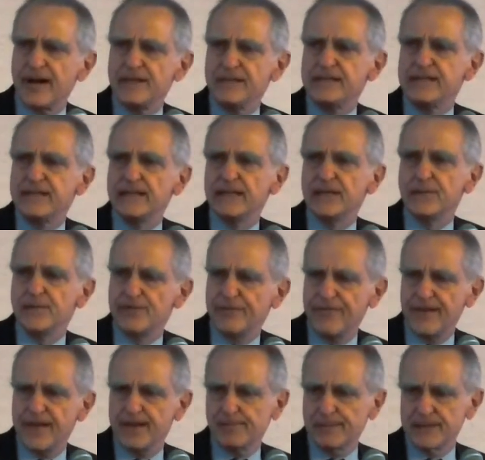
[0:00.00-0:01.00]
on dealing with
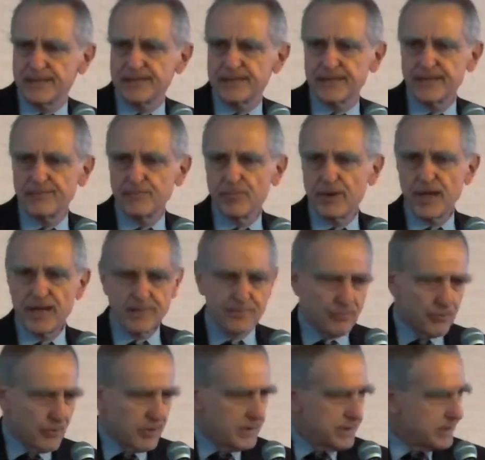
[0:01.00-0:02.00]
families, and
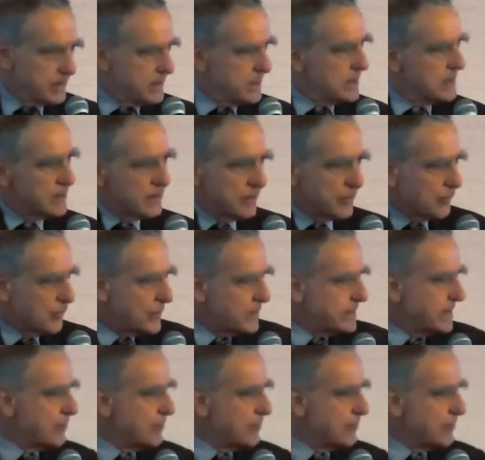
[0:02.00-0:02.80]
we